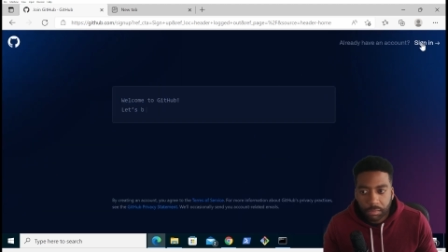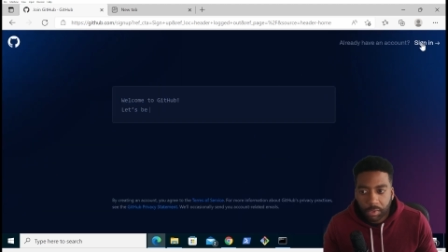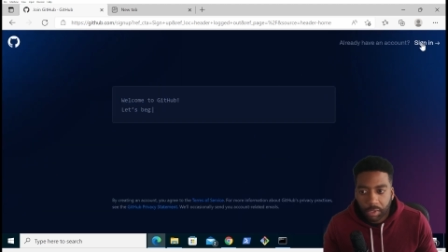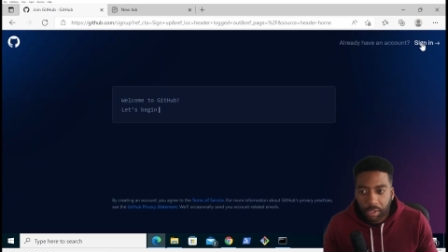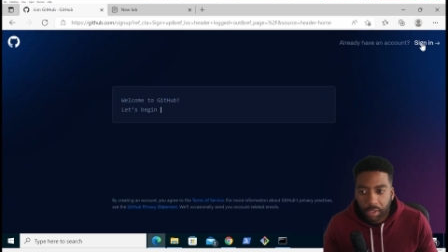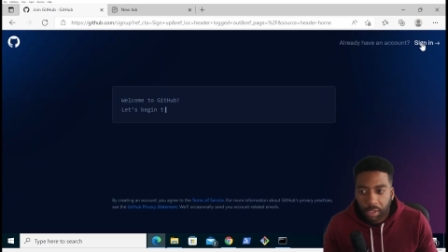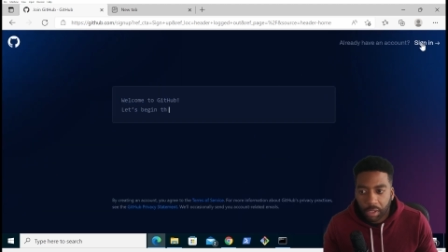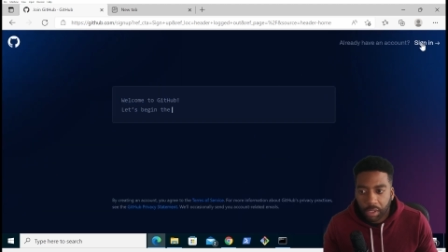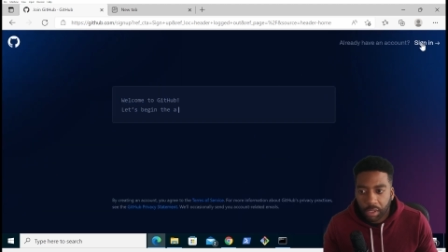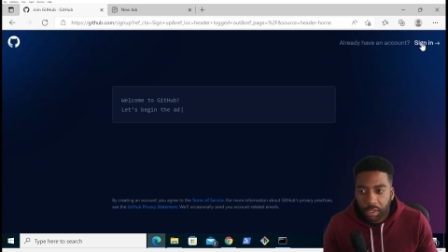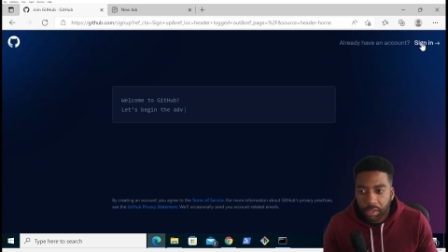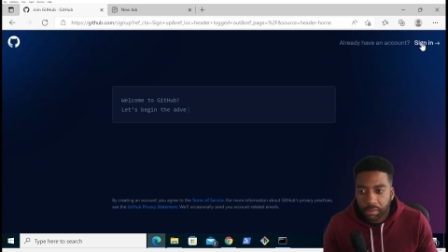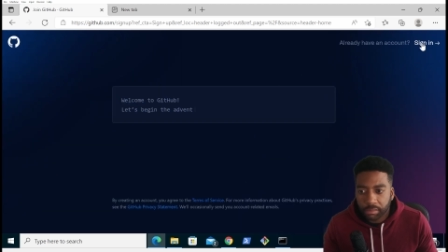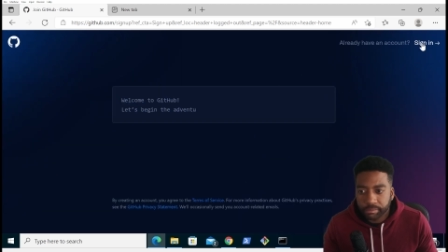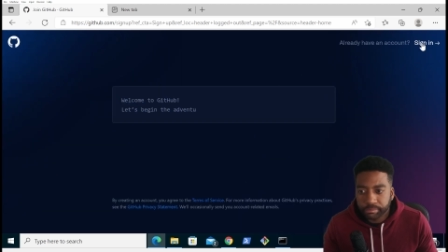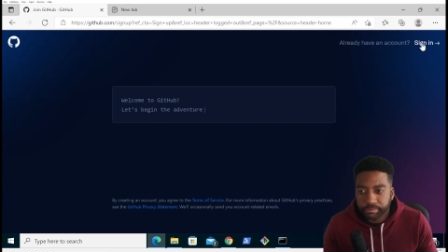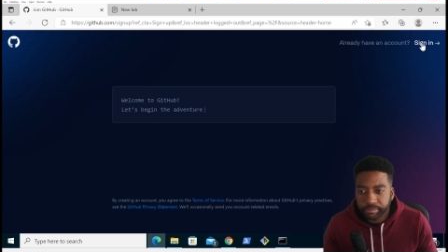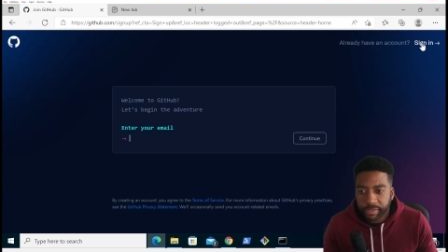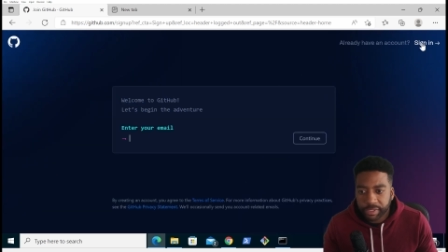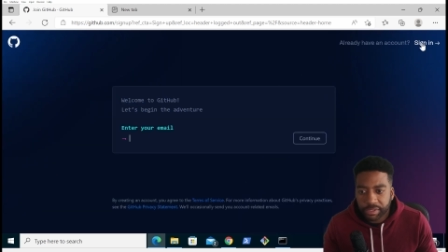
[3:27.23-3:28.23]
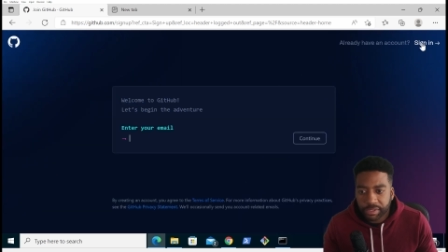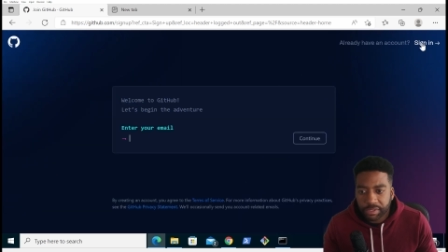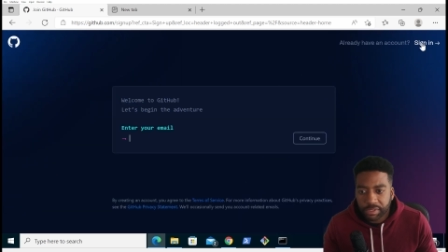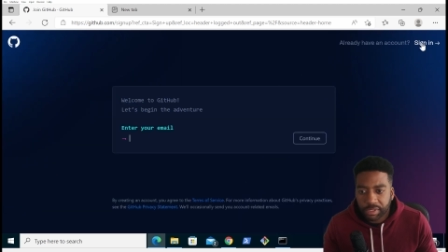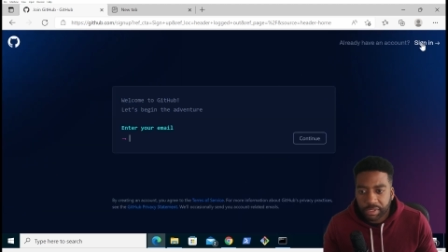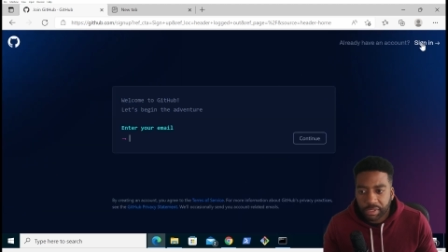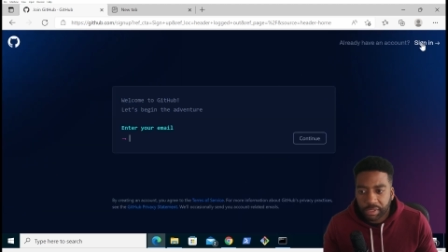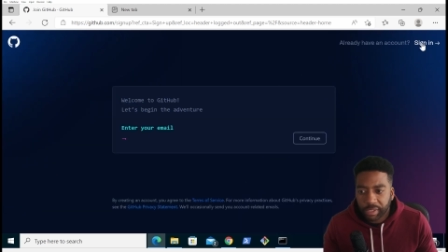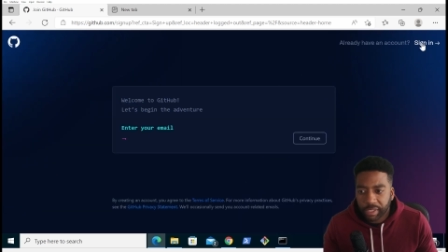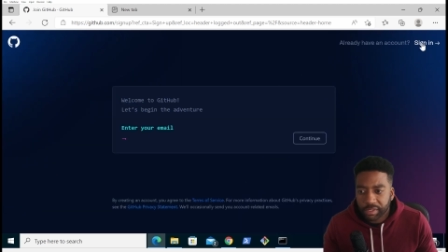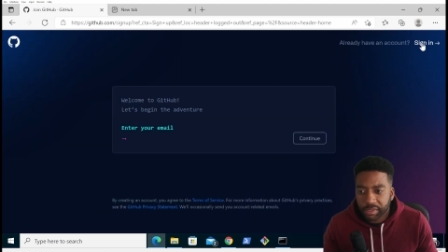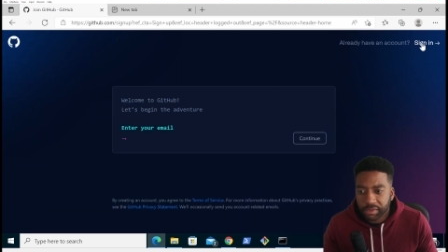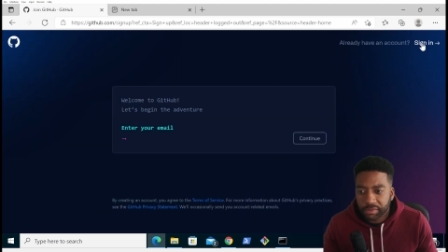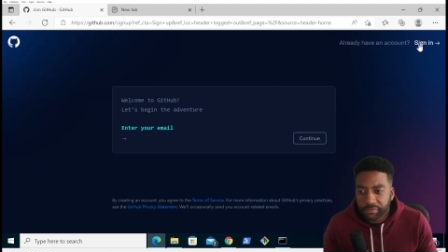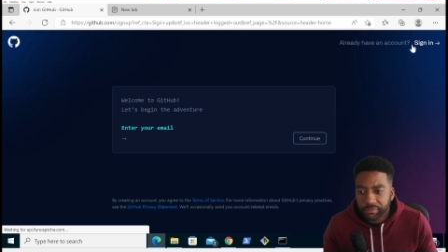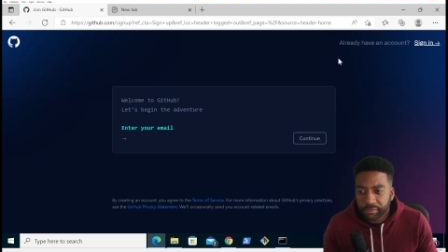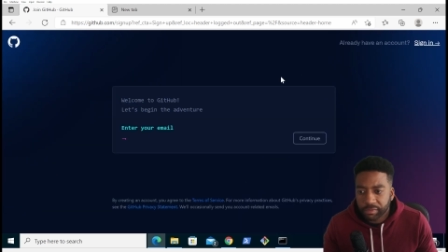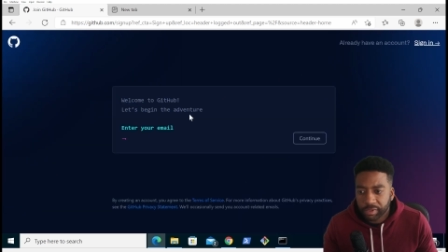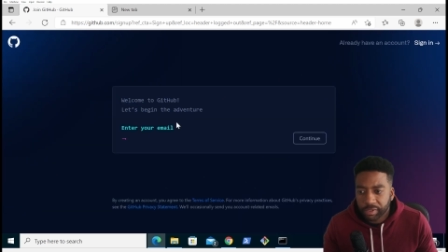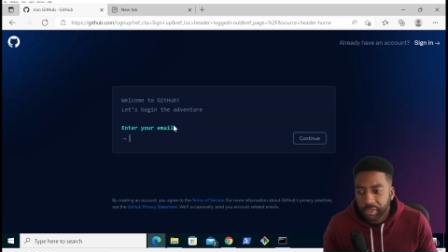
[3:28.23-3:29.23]
they'll ask you
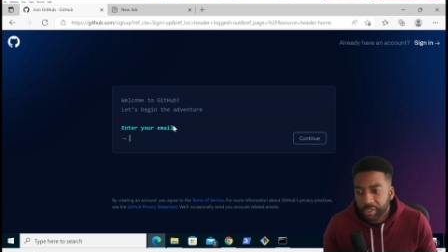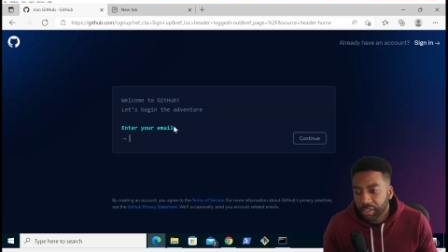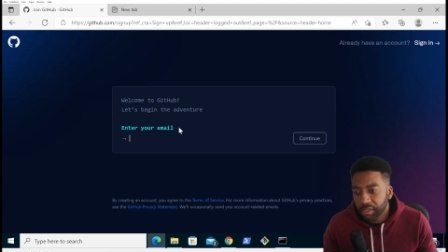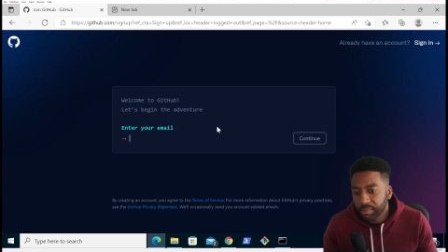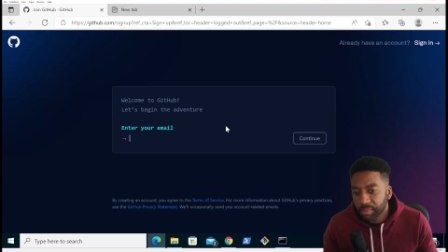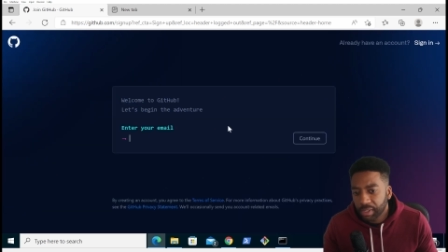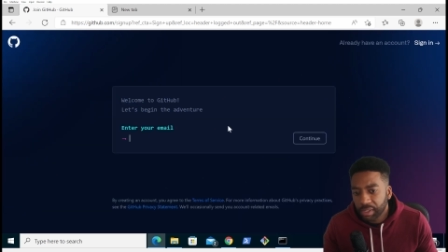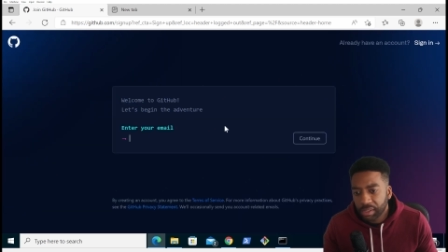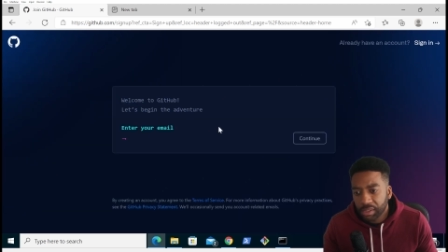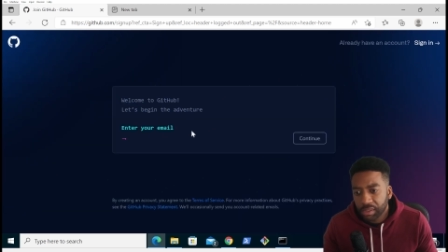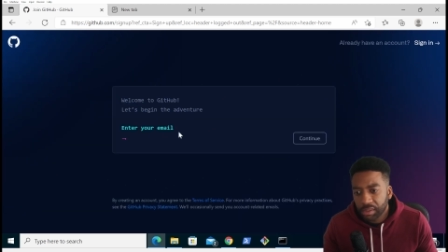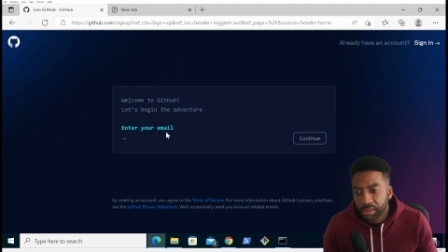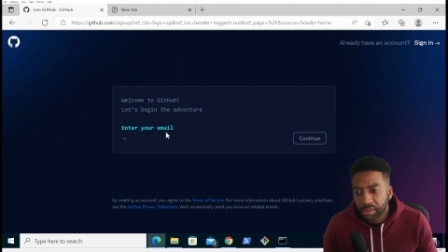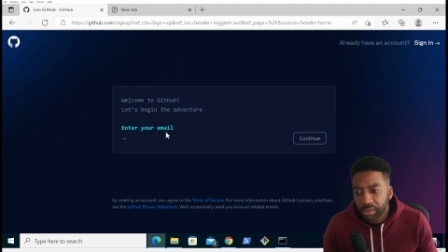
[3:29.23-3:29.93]
for your email,